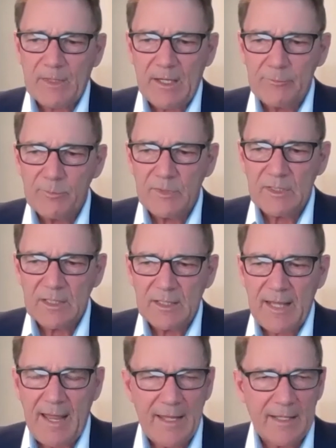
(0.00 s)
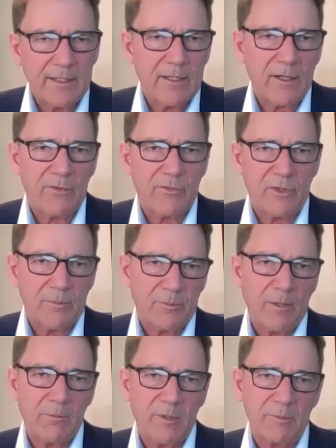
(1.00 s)
Government had handed over the
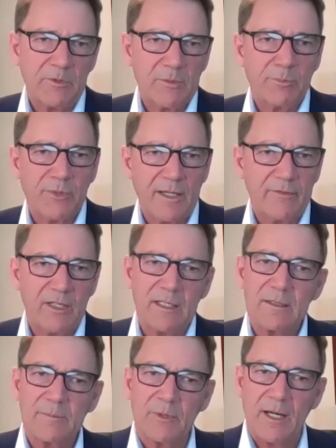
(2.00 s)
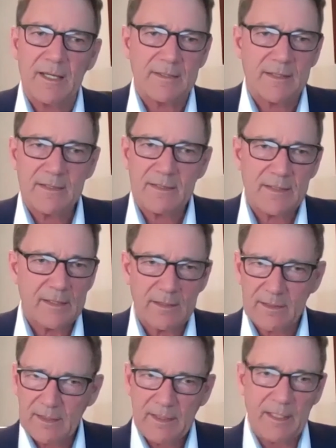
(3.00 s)
problem to private enterprise and said,
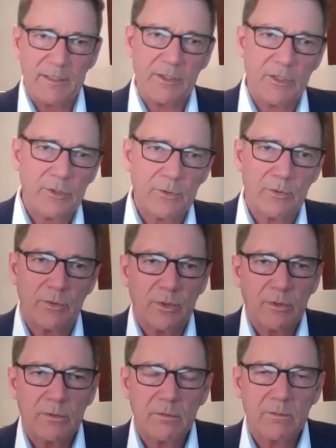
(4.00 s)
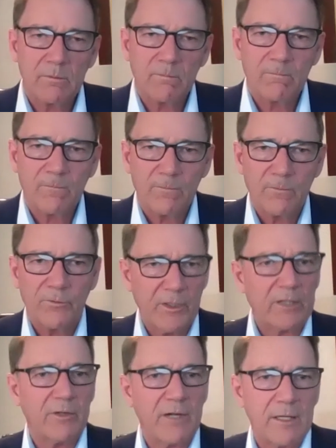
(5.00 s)
can you
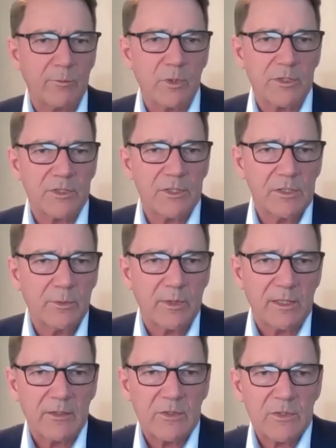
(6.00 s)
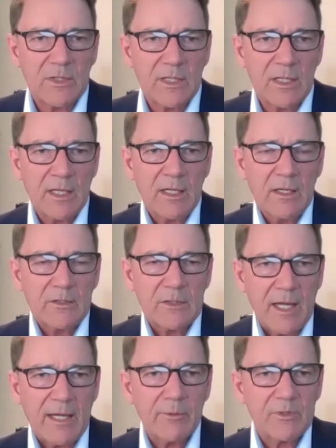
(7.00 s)
figure out what to do with this?
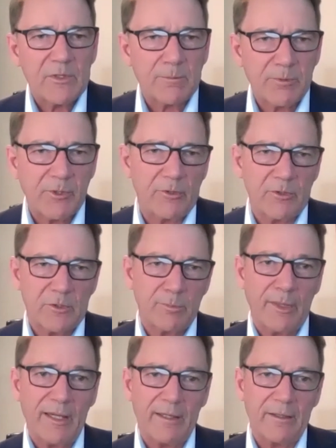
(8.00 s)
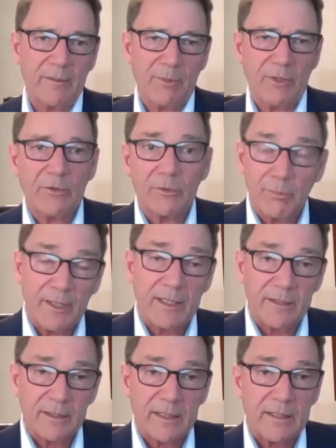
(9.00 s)
So I was approached both
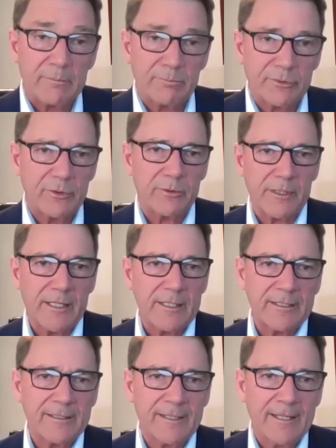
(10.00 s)
by the brewery